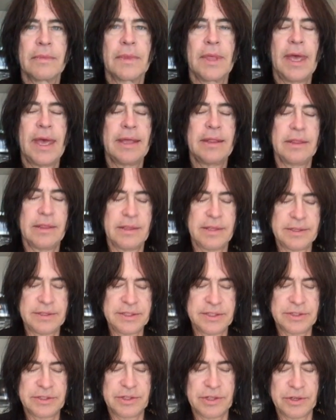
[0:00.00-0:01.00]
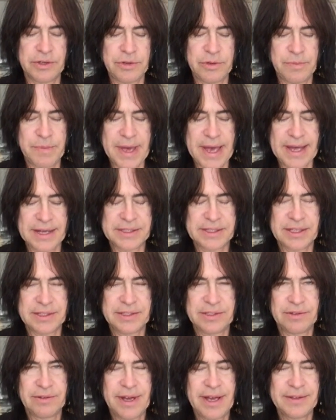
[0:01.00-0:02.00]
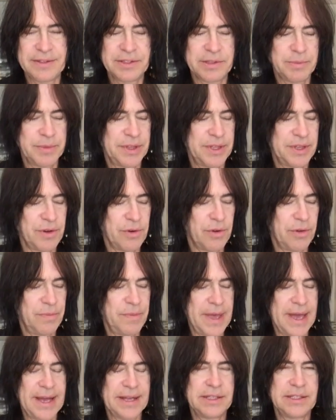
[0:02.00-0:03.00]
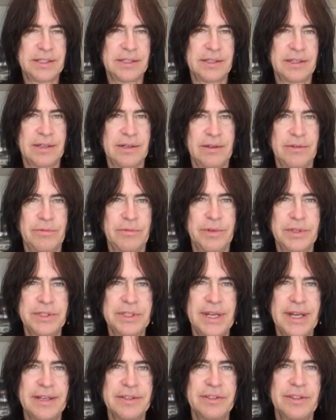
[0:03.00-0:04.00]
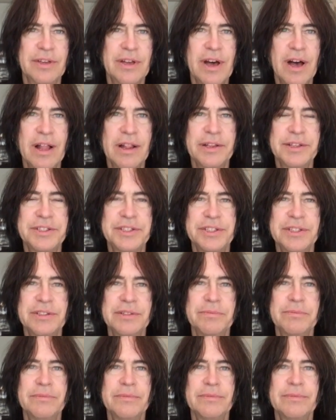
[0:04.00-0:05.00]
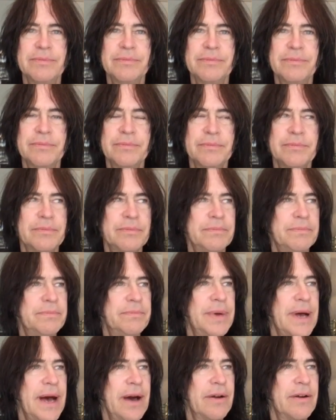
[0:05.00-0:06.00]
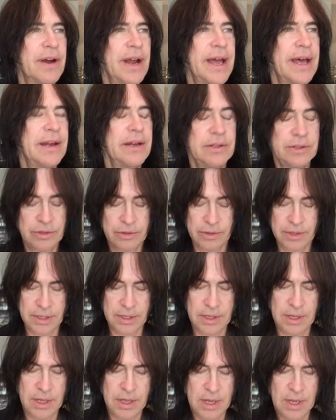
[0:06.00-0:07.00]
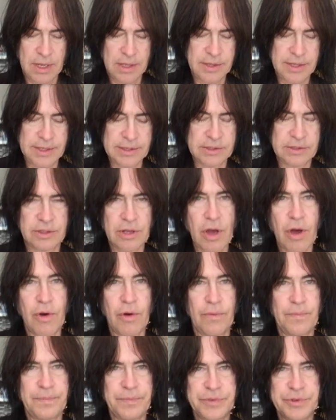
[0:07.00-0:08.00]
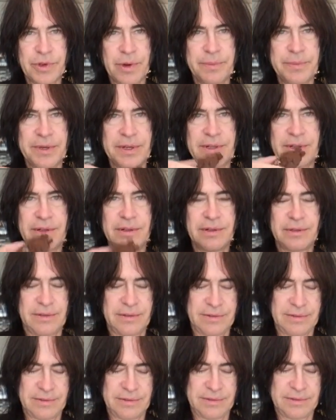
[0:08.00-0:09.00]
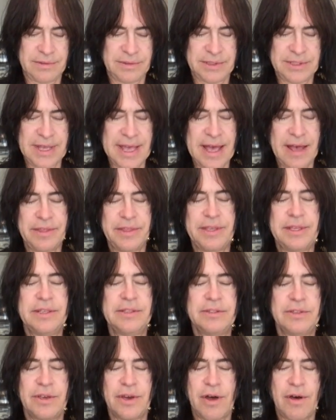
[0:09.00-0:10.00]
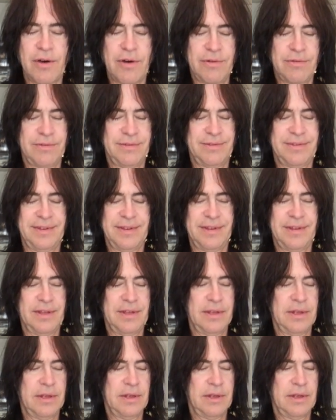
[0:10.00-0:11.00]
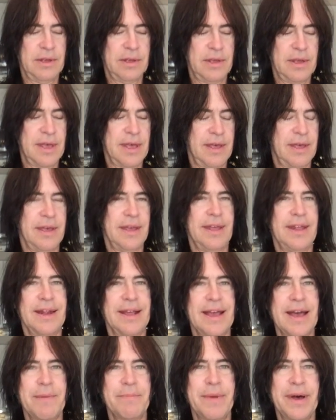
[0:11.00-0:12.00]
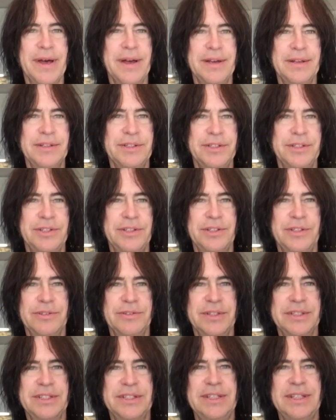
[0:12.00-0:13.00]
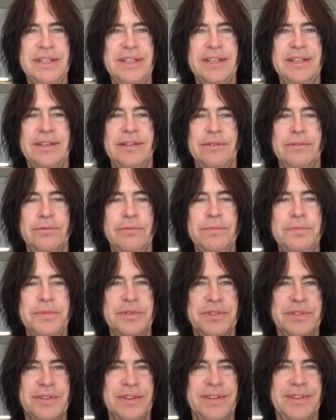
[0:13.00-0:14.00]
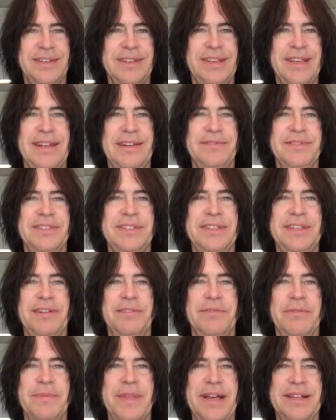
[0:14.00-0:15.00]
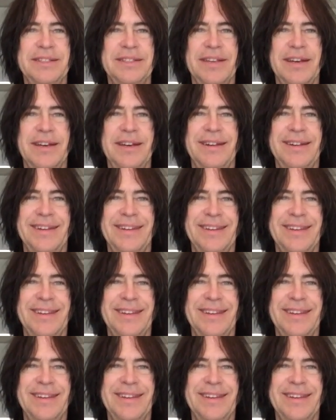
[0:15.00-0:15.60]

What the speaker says: And this is the new batch. I still had some of the old batch, which has the collagen powder added to it. These don't. So I'm going to see how these go. And I got my trusty, oops, you can't even see it from that side,